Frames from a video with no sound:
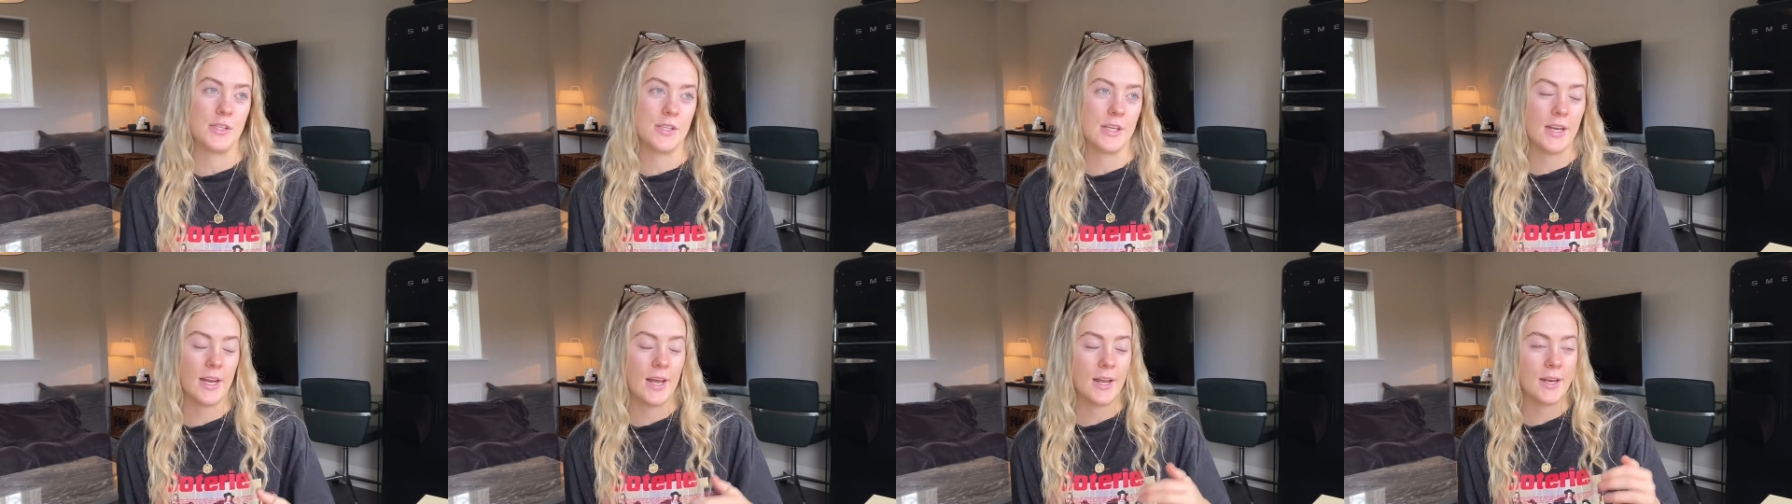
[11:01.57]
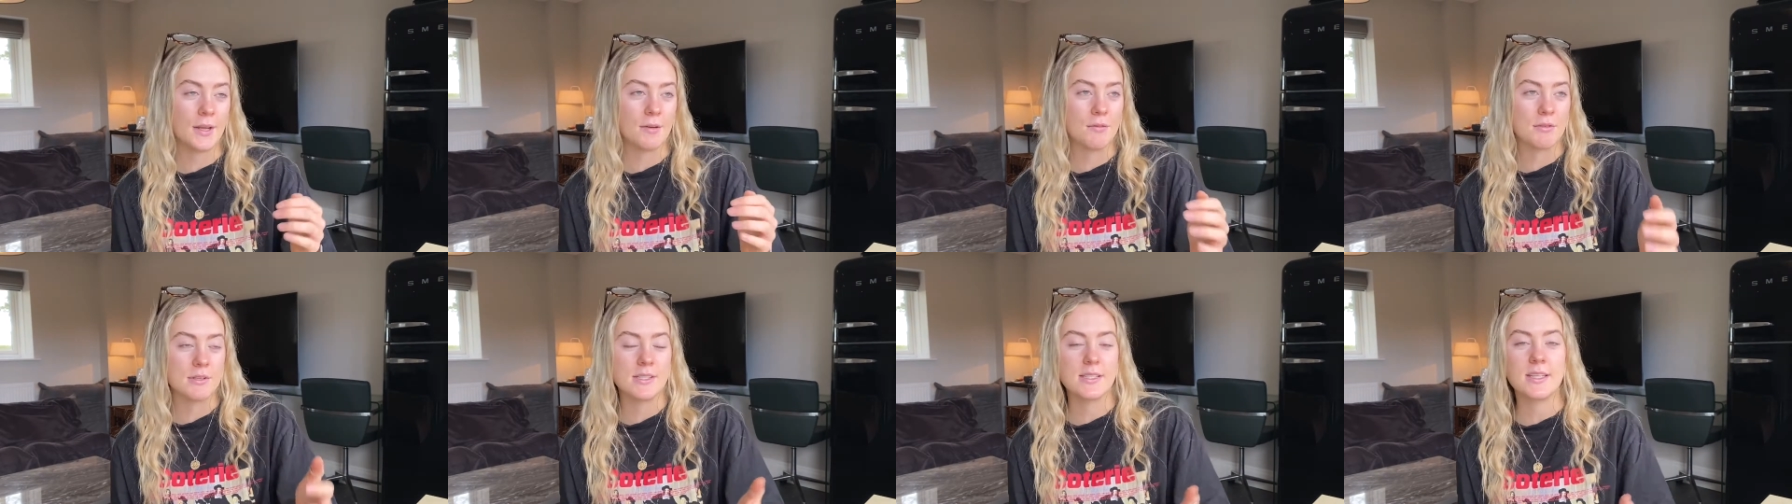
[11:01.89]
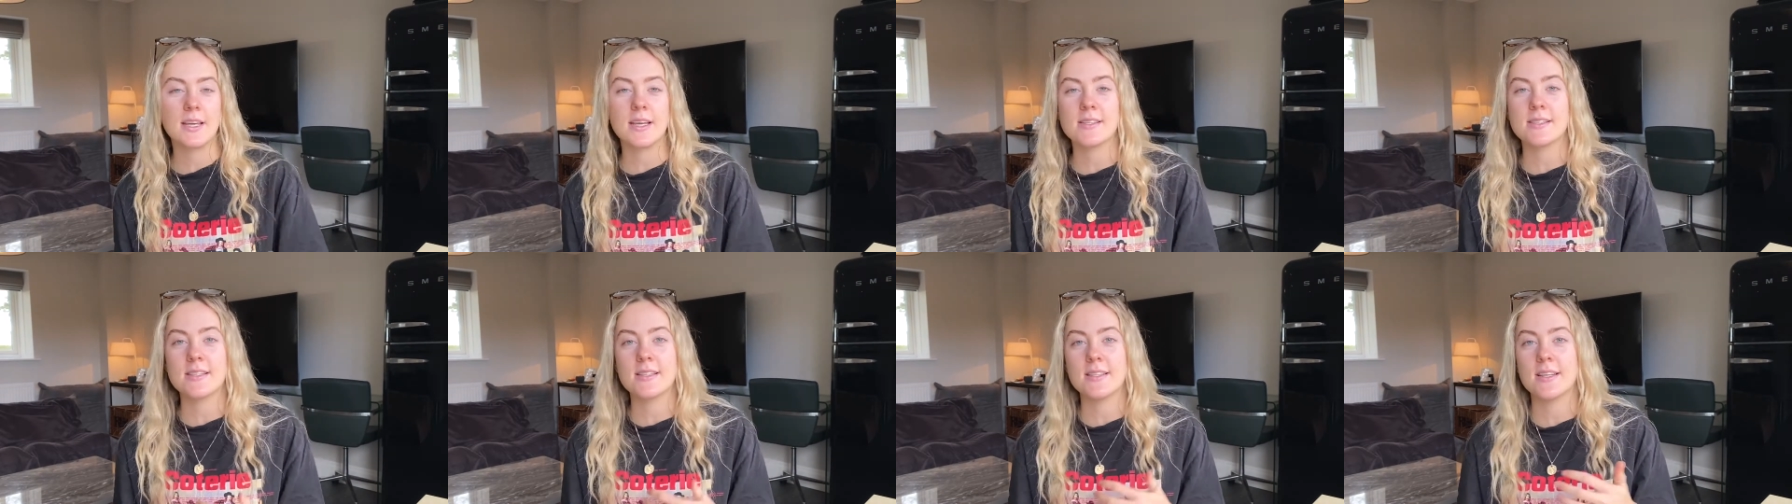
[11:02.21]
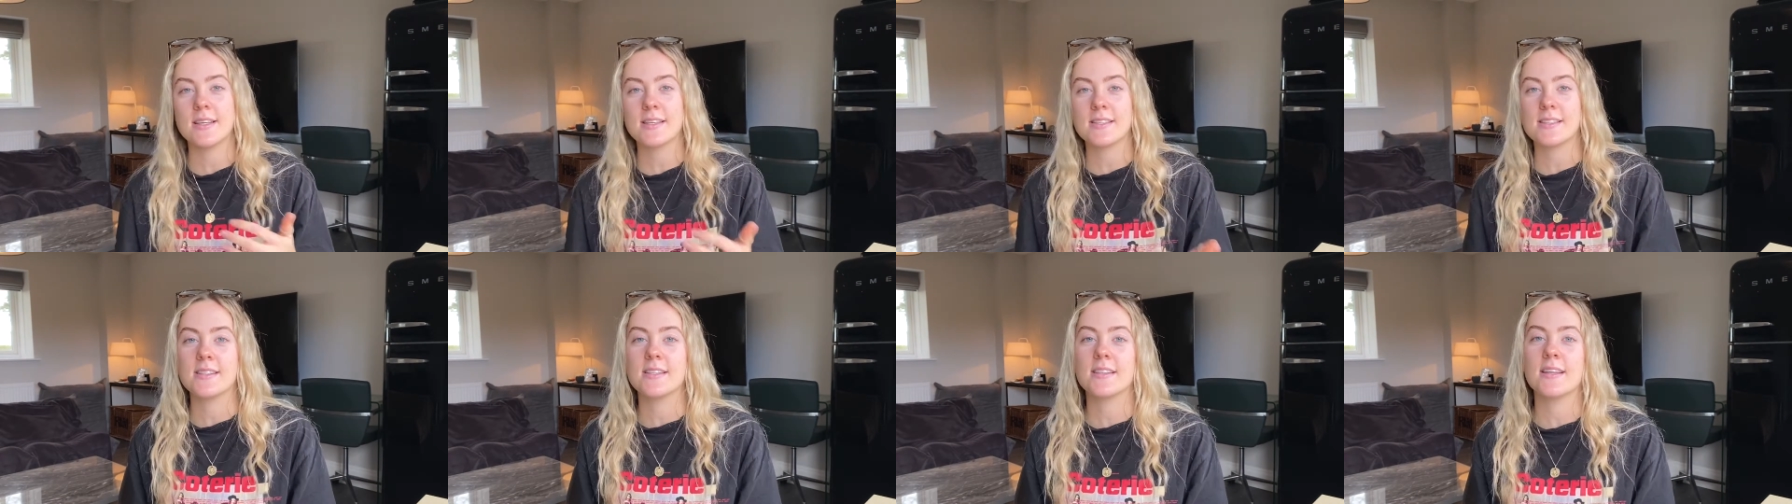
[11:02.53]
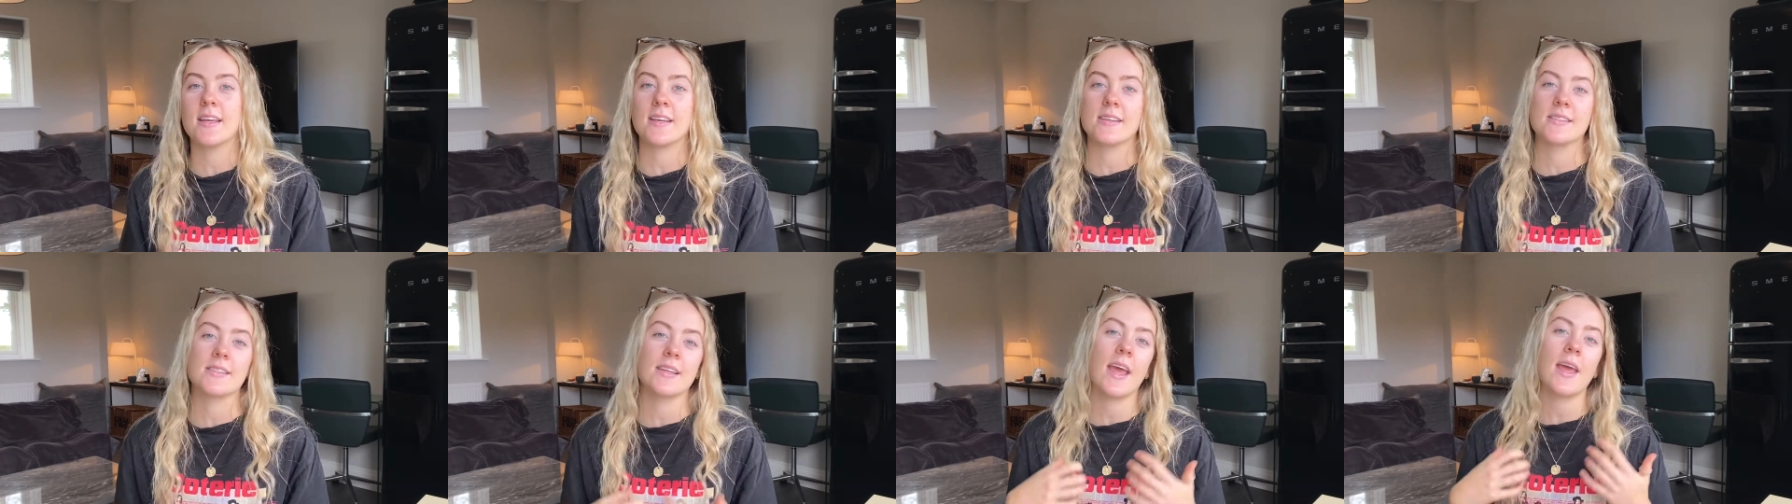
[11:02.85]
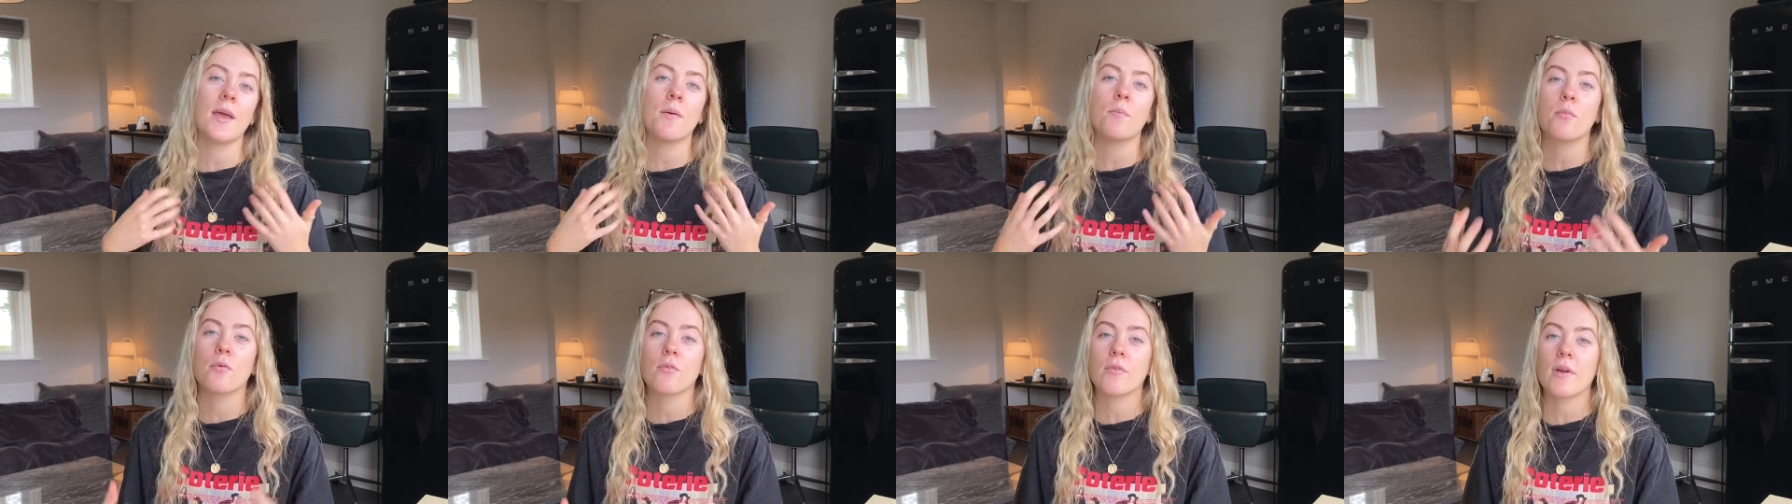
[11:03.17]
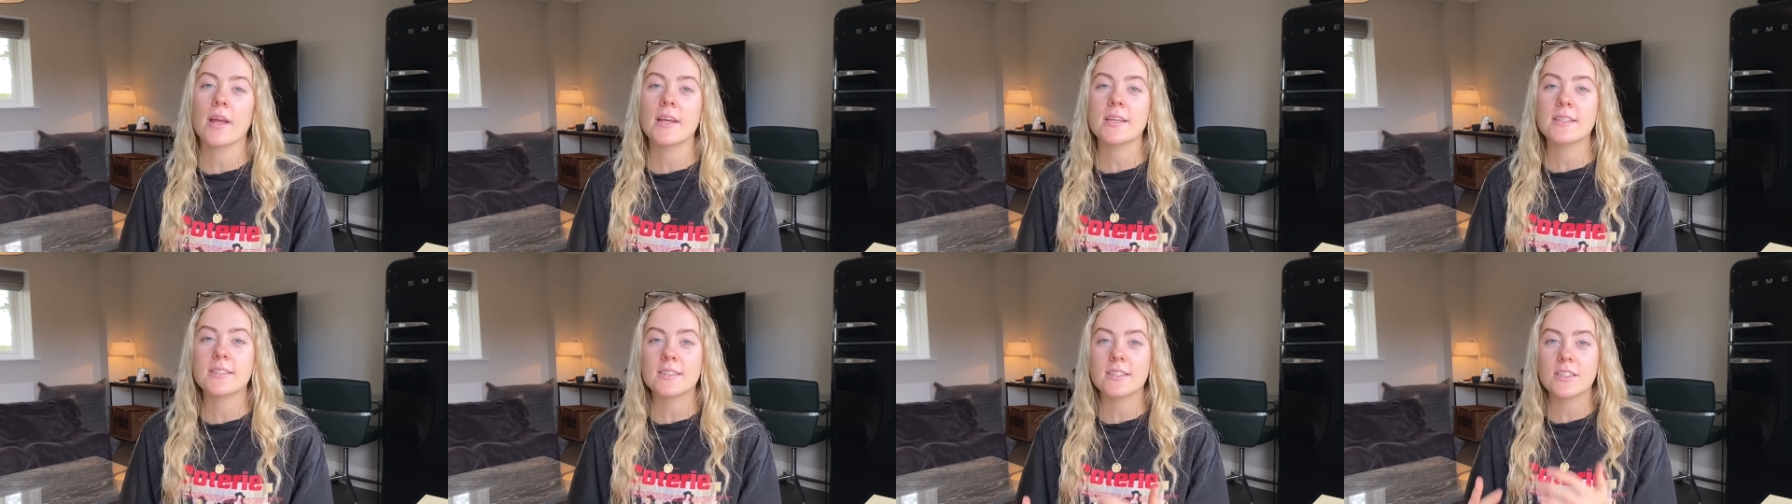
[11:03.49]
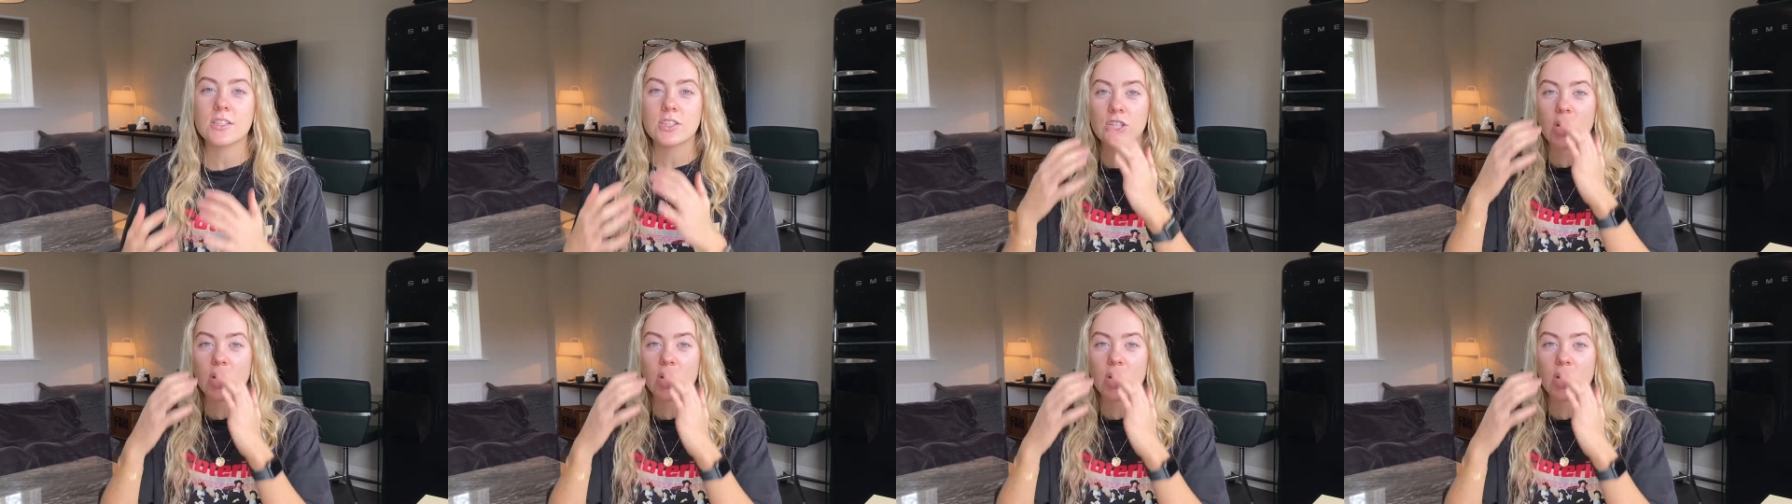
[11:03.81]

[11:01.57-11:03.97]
and it was this and this and this. Embrace the